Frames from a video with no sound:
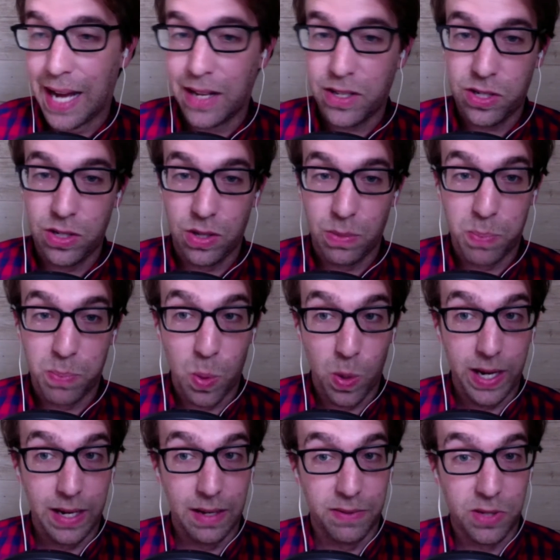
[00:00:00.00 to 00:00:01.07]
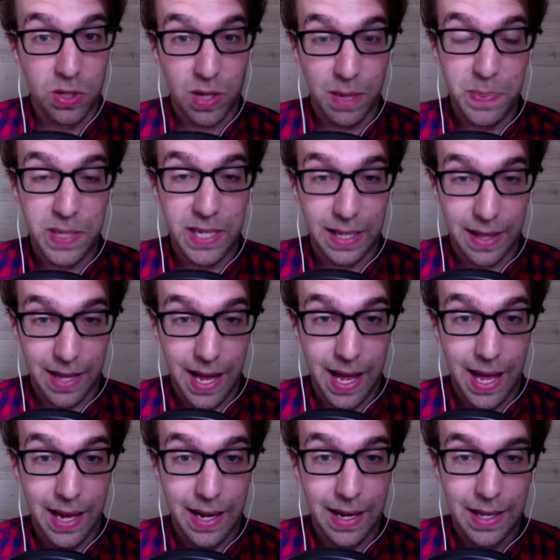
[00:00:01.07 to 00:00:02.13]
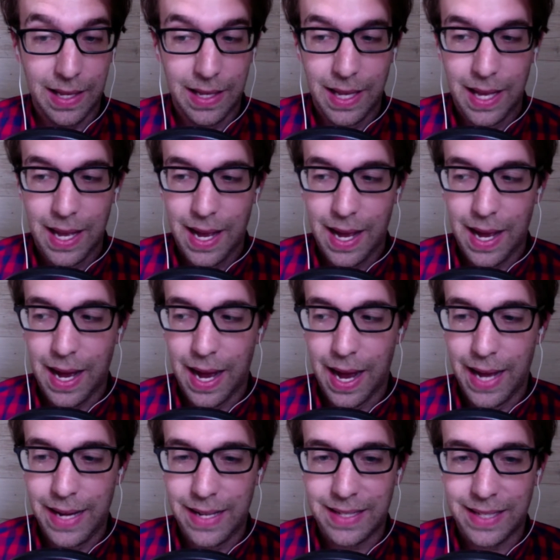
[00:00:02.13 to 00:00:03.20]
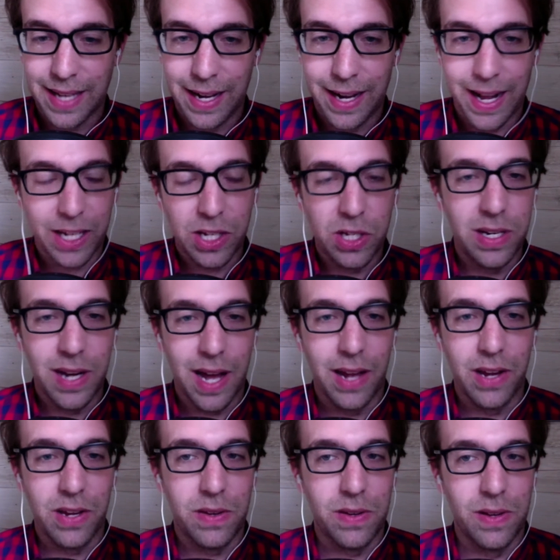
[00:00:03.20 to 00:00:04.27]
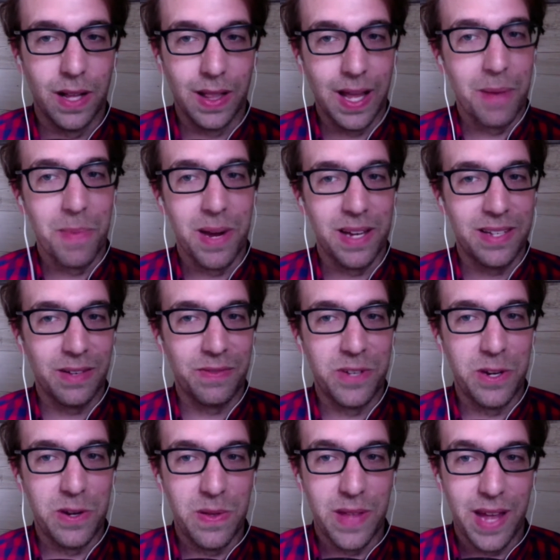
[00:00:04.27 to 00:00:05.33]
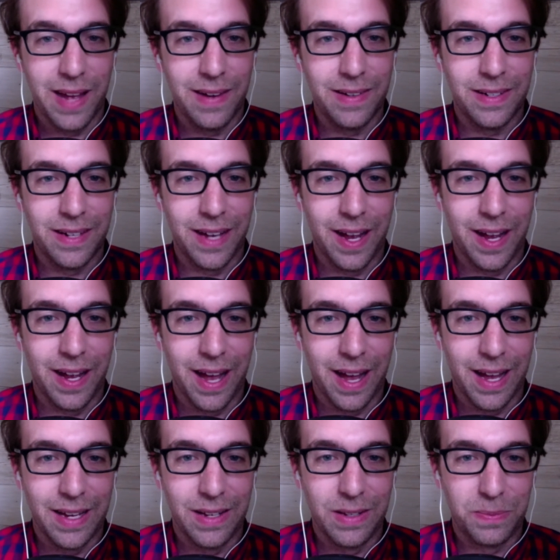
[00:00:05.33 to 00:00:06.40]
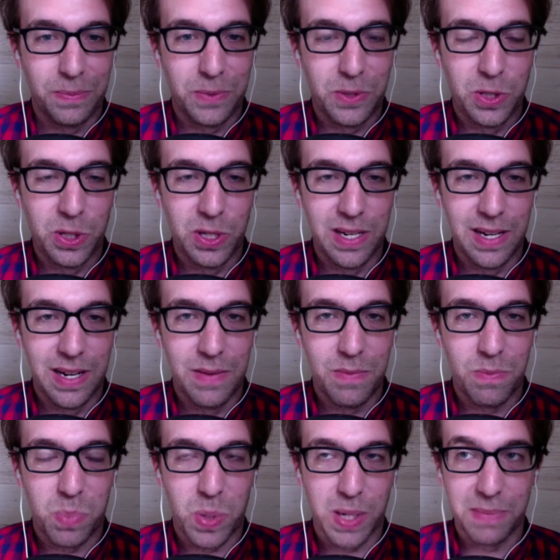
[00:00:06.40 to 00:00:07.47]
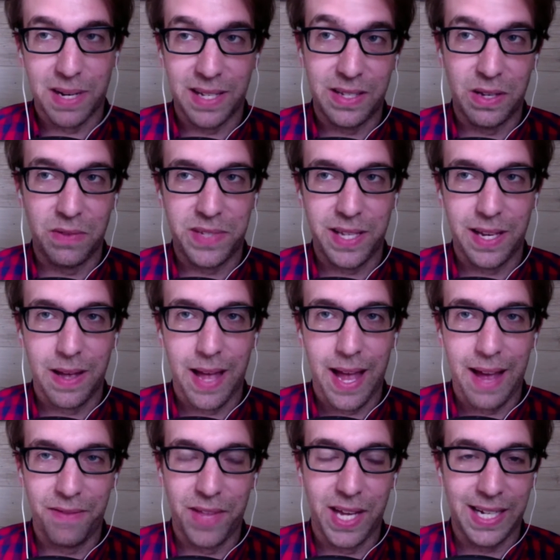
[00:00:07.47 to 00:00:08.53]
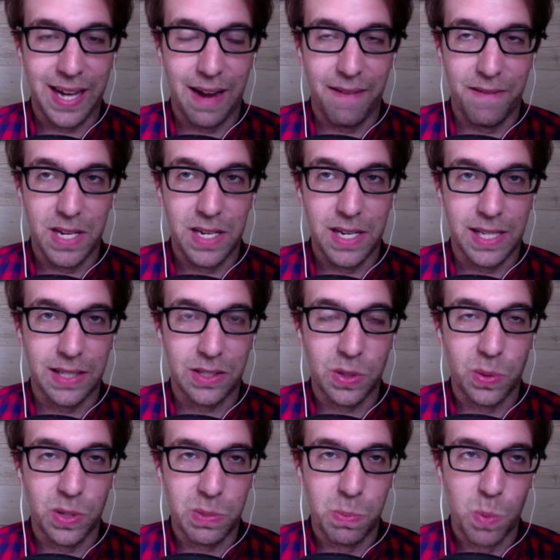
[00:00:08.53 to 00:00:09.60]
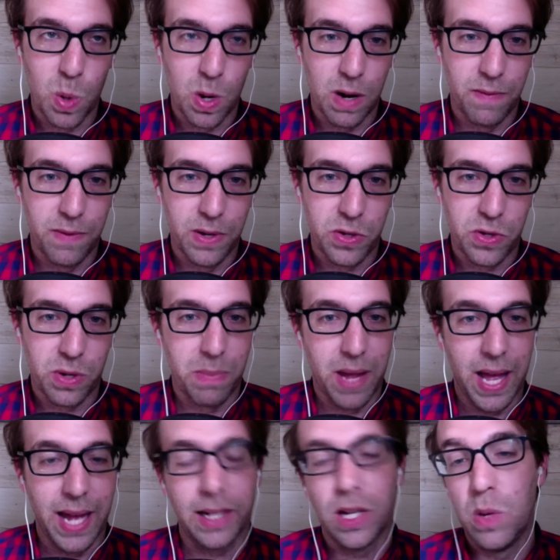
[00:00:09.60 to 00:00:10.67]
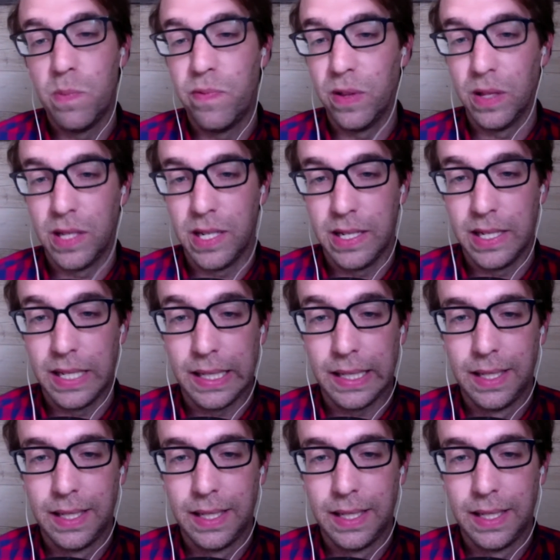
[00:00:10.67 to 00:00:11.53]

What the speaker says: to the point of scripting that, I decided I could not allow myself to do that. I couldn't bring myself to have that kind of ending. So it's more of a dramatic, hopeful ending